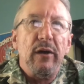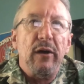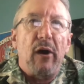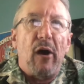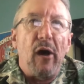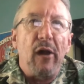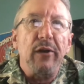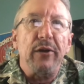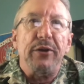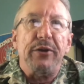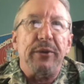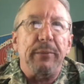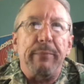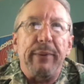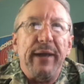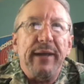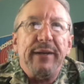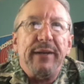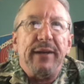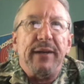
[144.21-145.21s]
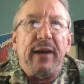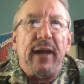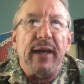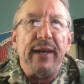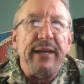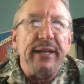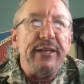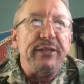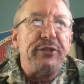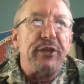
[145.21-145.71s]
All are dependent
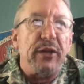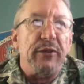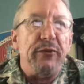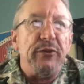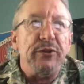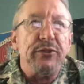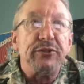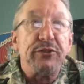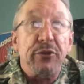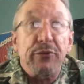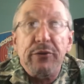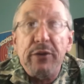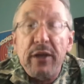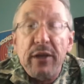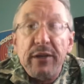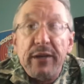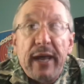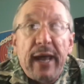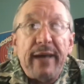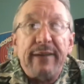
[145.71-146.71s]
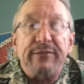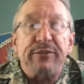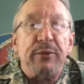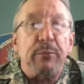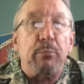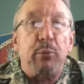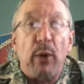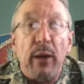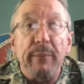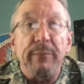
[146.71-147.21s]
on each other, so none have
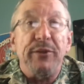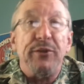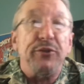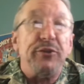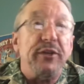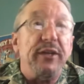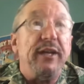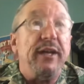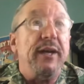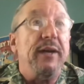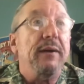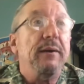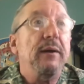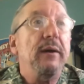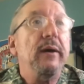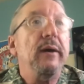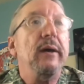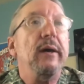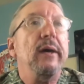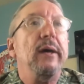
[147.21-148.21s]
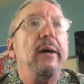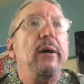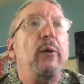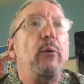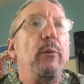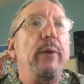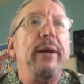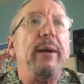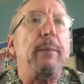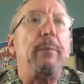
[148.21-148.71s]
supremacy.
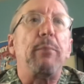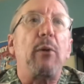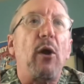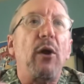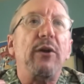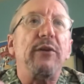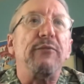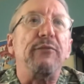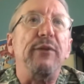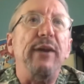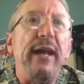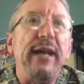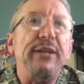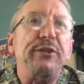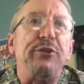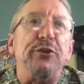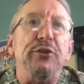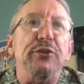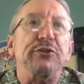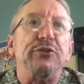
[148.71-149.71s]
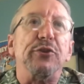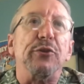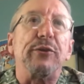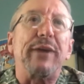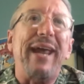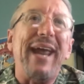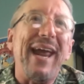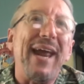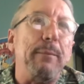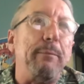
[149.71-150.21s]
We are part of nature, so
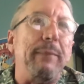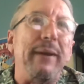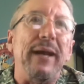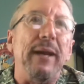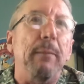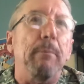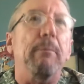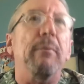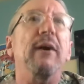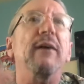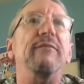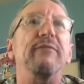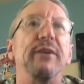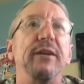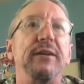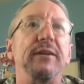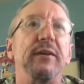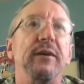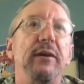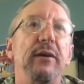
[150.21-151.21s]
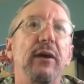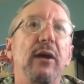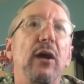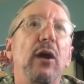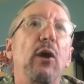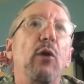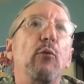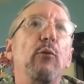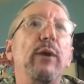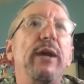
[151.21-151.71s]
can't be above it.
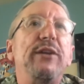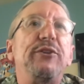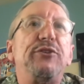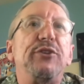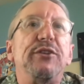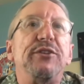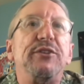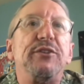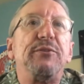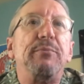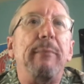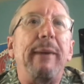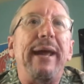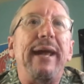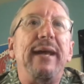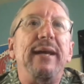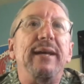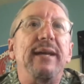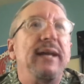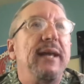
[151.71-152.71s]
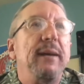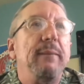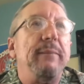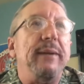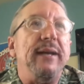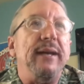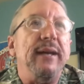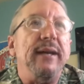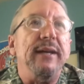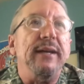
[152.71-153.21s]
Reasons may
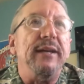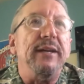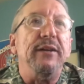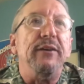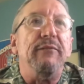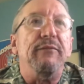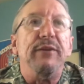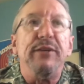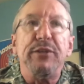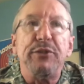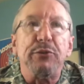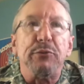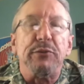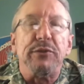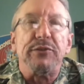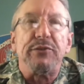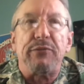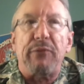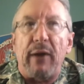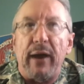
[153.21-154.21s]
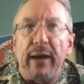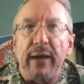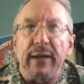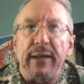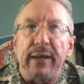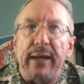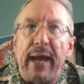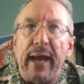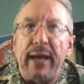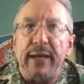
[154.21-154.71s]
inhibit an individual's
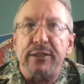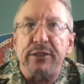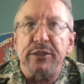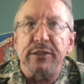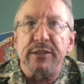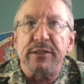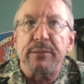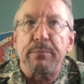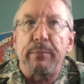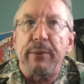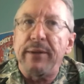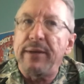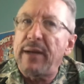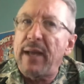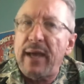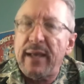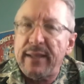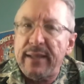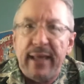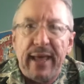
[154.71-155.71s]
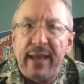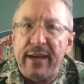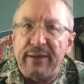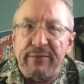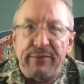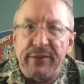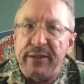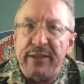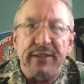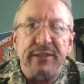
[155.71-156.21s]
violent actions, but not that
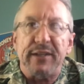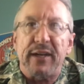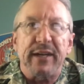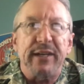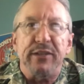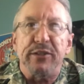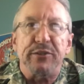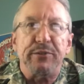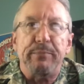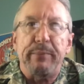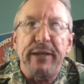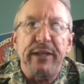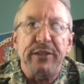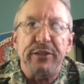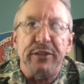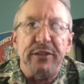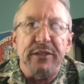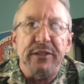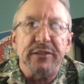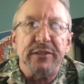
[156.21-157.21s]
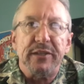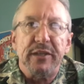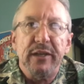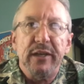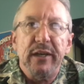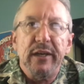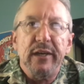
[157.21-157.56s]
of an entire species.